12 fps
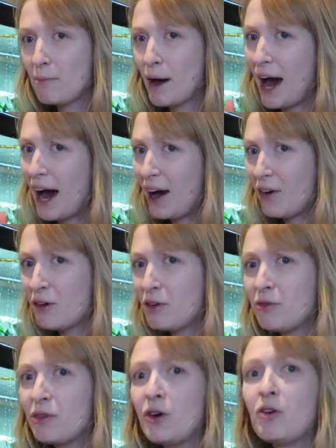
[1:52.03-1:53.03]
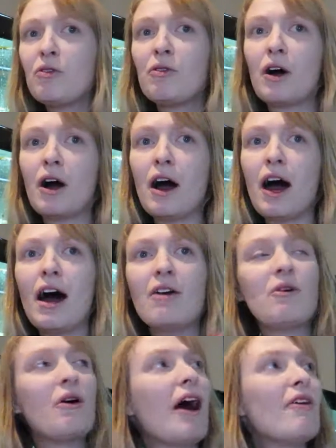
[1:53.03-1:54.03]
powerful,
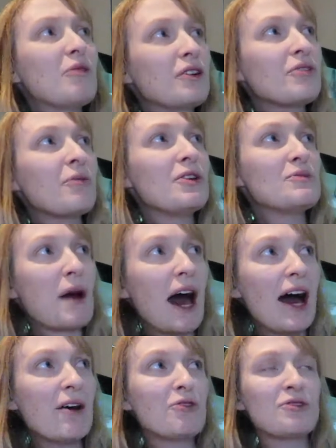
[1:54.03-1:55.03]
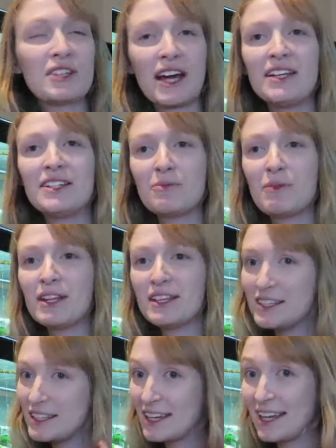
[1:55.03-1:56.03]
well, have one of the most powerful taste
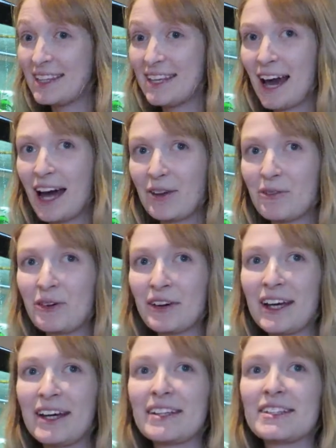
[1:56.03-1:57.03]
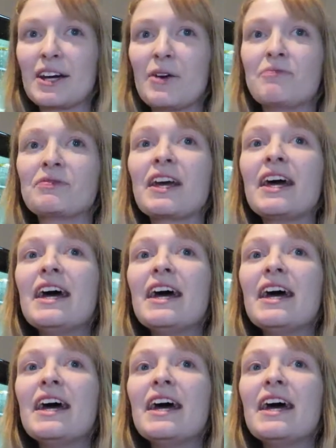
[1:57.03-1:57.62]
abilities in the animal kingdom.